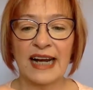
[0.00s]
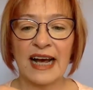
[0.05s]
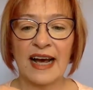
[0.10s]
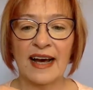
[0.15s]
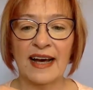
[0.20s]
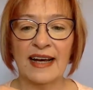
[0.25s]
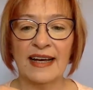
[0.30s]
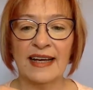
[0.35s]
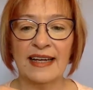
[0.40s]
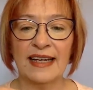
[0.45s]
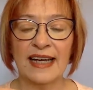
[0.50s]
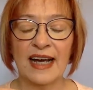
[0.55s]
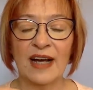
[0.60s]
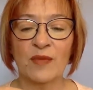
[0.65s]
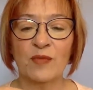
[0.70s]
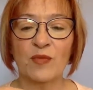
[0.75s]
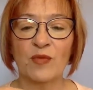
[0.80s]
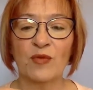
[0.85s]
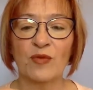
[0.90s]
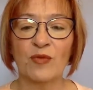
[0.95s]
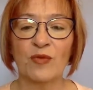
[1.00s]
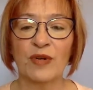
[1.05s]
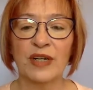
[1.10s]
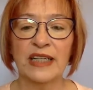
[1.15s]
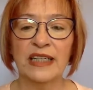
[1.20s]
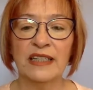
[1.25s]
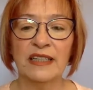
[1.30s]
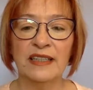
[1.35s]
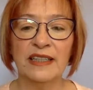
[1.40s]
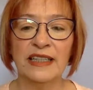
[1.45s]
I am
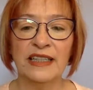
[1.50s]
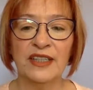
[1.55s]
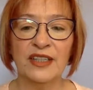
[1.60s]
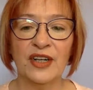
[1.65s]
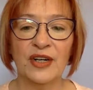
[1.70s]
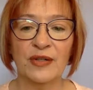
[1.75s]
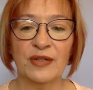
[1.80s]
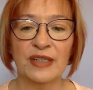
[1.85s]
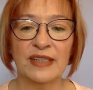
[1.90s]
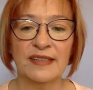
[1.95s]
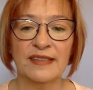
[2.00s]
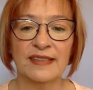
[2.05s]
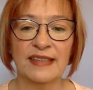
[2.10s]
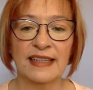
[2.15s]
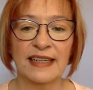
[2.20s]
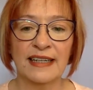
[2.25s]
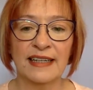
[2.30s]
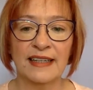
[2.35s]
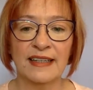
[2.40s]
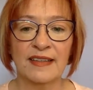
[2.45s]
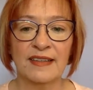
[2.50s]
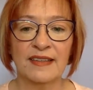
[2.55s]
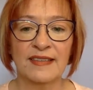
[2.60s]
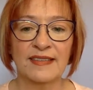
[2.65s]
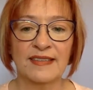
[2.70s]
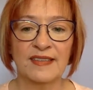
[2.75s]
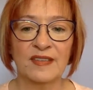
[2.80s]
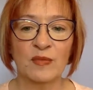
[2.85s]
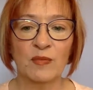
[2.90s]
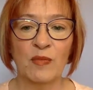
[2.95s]
really noticing the
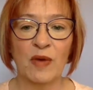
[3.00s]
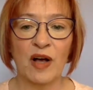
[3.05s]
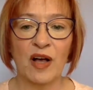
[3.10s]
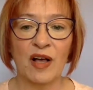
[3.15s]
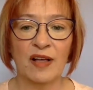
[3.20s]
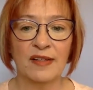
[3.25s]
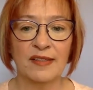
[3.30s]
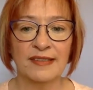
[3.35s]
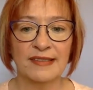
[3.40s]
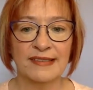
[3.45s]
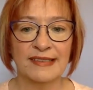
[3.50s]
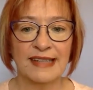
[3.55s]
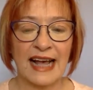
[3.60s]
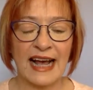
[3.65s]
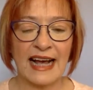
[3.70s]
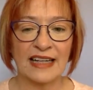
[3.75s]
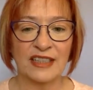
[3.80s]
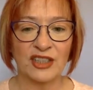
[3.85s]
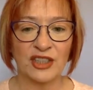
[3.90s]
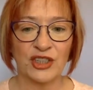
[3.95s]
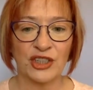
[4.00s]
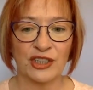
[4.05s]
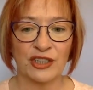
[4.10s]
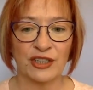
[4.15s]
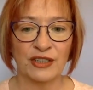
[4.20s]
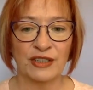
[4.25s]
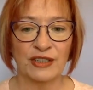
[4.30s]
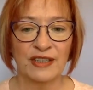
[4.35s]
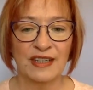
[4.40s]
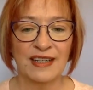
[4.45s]
small
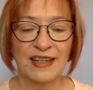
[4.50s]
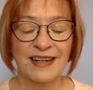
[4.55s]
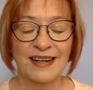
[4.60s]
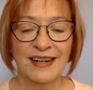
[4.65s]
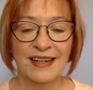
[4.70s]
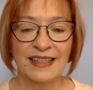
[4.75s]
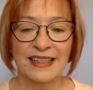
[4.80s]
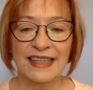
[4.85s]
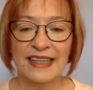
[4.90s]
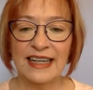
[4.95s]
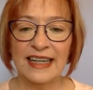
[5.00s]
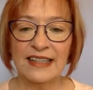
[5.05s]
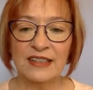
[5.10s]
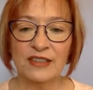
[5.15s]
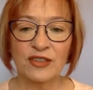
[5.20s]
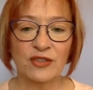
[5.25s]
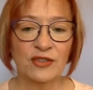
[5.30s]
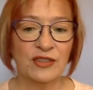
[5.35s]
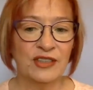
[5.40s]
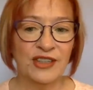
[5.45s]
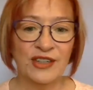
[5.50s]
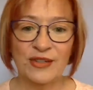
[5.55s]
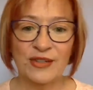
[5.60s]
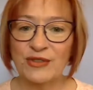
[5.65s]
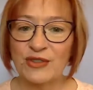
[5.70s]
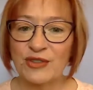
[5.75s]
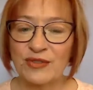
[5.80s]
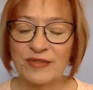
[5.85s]
satchel, you know,